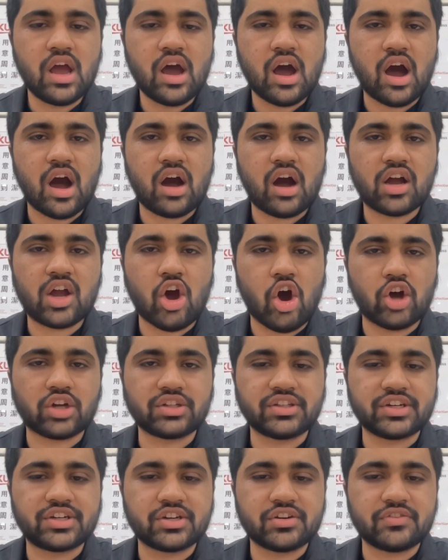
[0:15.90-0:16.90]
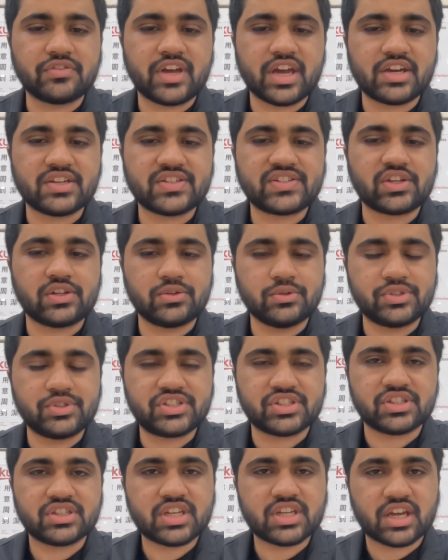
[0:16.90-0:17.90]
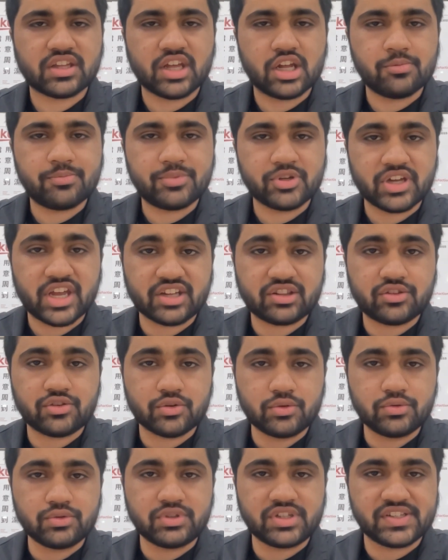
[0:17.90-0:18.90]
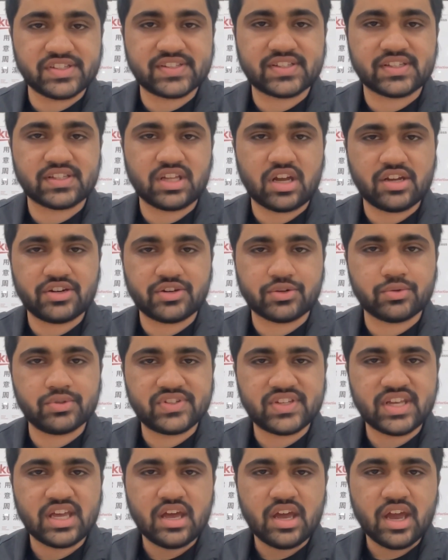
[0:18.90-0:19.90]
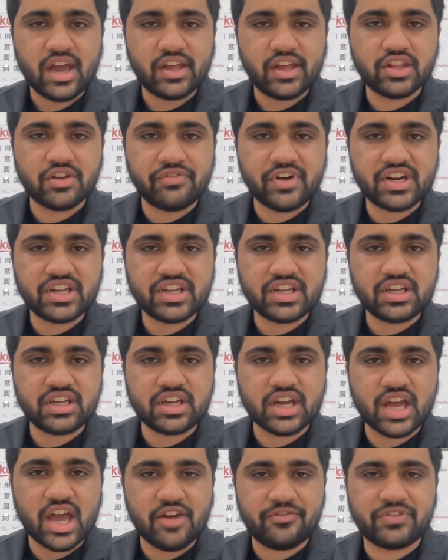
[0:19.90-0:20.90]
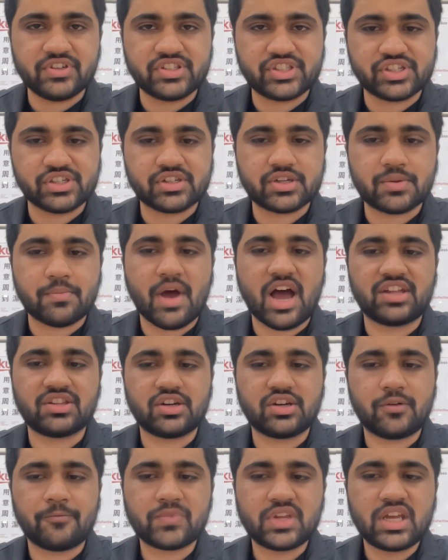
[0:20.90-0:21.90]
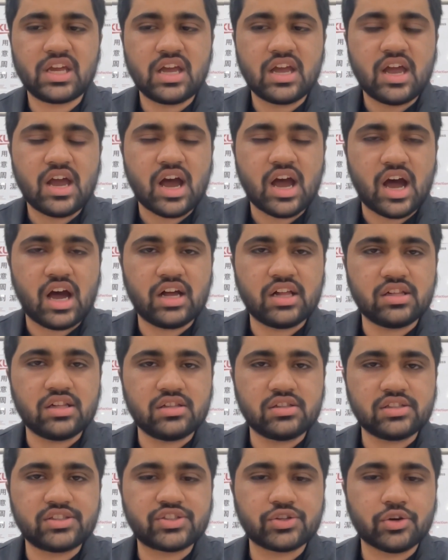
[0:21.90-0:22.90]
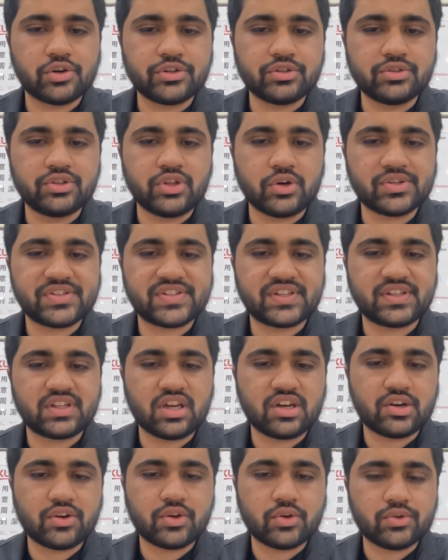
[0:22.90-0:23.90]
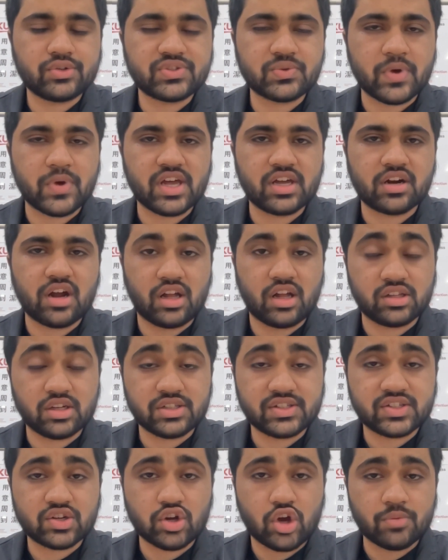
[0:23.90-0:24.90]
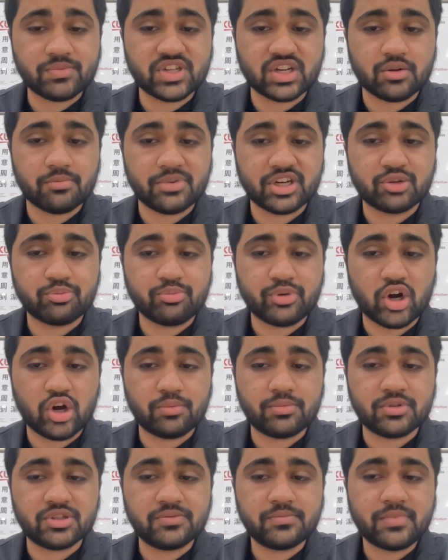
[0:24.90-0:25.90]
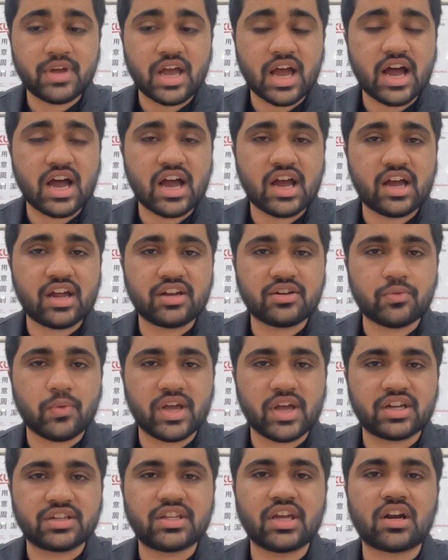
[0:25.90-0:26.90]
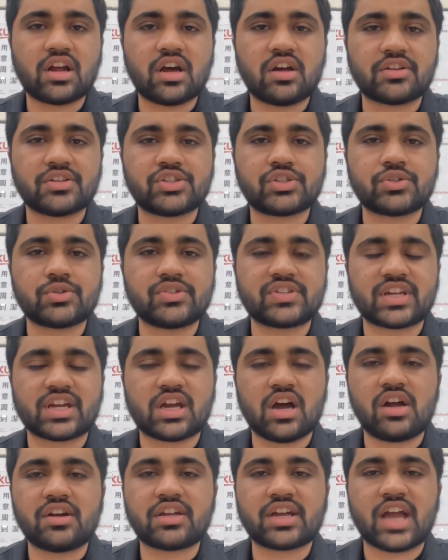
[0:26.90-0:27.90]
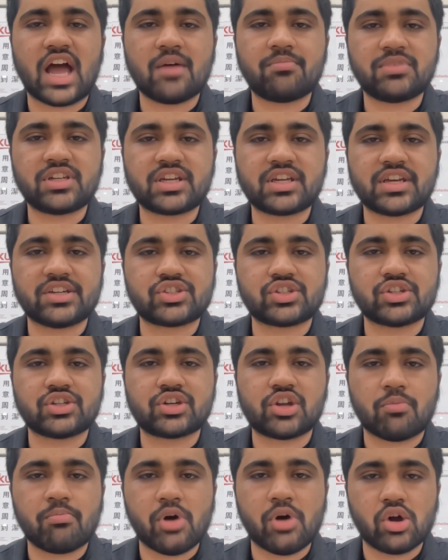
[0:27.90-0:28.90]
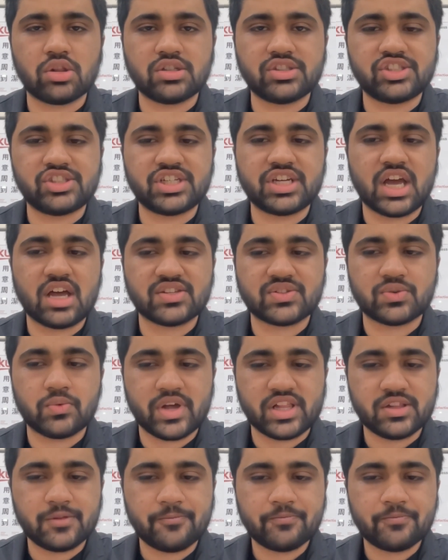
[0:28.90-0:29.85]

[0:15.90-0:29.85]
our cognitive AI solution can help you get through these scenarios in a very efficient manner. I'll show you those scenarios where alert storms are a big problem and where there are issues regarding application topology as well.